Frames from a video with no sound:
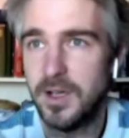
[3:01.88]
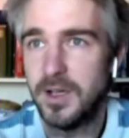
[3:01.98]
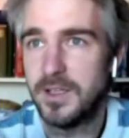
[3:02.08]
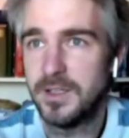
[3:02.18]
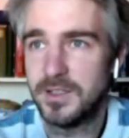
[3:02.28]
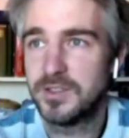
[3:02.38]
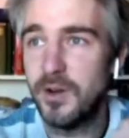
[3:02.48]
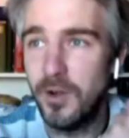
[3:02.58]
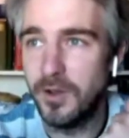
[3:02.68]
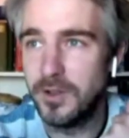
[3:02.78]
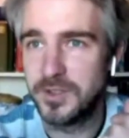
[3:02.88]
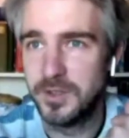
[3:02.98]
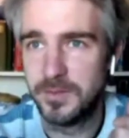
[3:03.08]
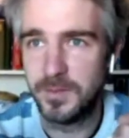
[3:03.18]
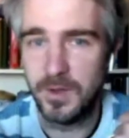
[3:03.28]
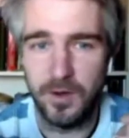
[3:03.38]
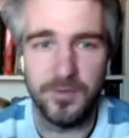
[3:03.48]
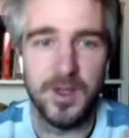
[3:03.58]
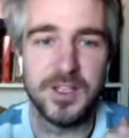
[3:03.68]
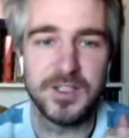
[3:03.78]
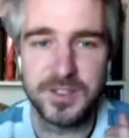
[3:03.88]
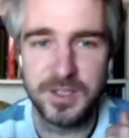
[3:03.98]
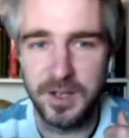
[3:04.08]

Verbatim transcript: the souls of us